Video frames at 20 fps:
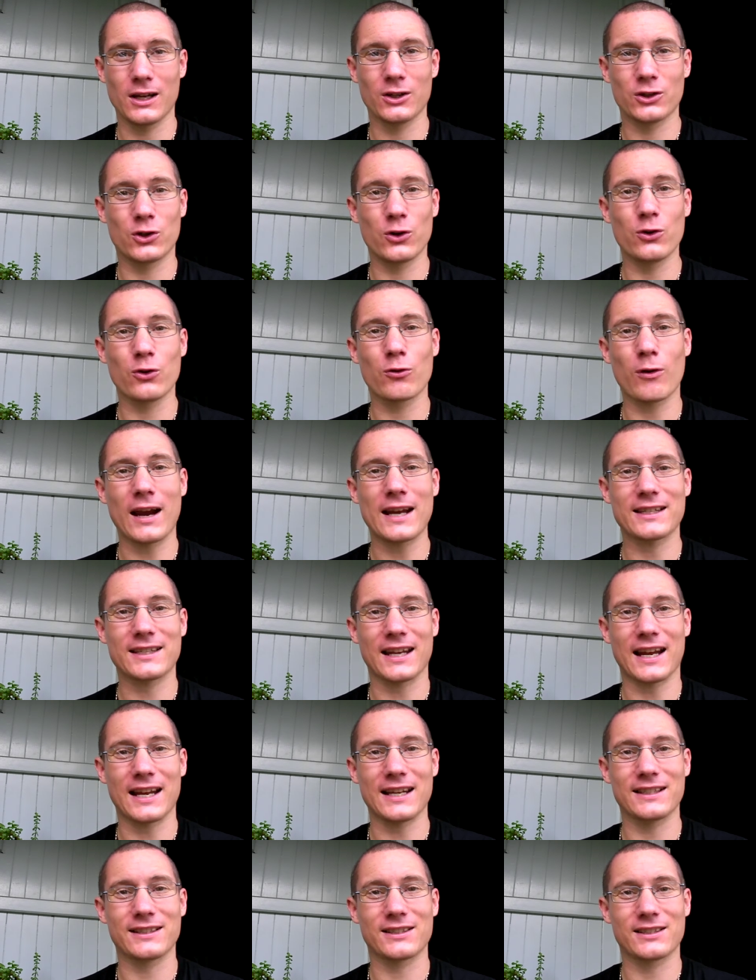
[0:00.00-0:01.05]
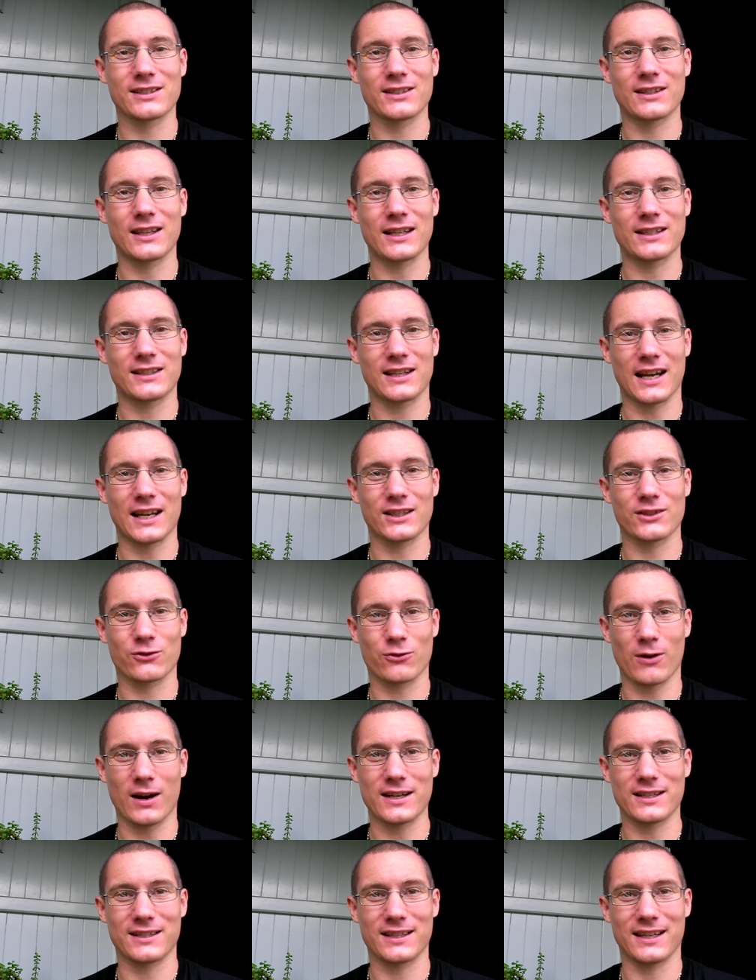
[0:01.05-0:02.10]
Two great tastes that taste
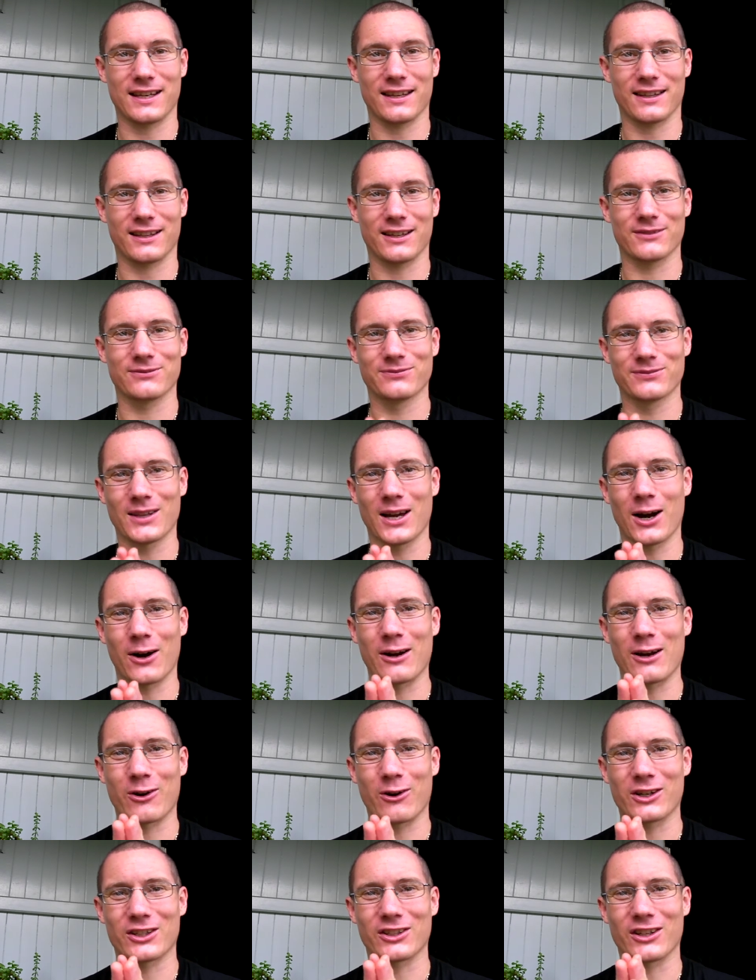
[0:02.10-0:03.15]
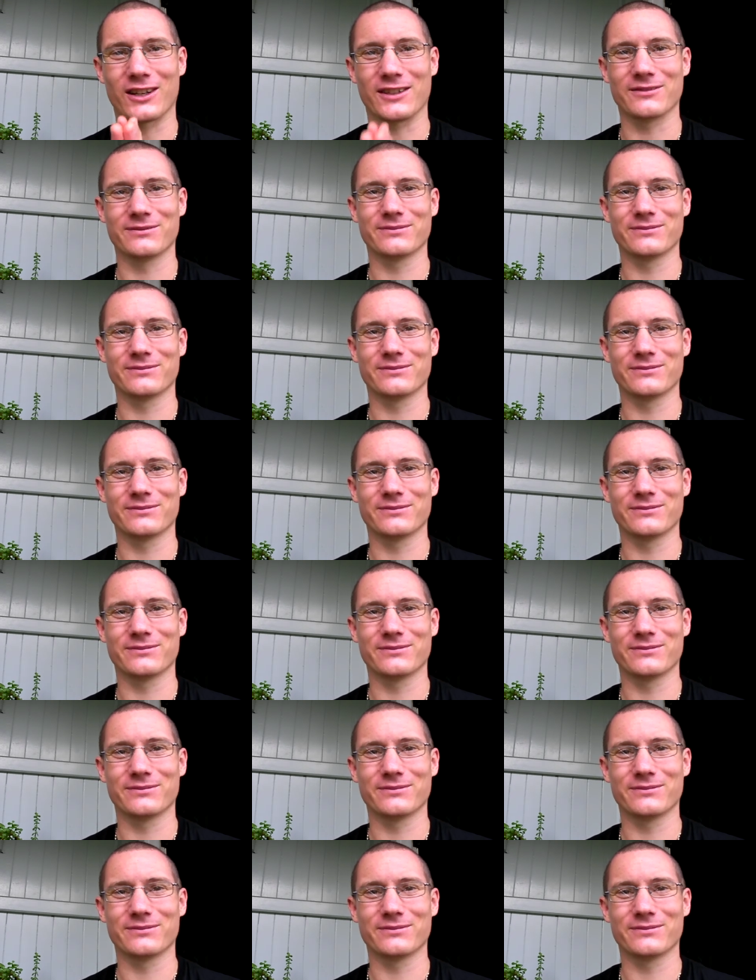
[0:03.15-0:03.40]
great together. Hari Krishna.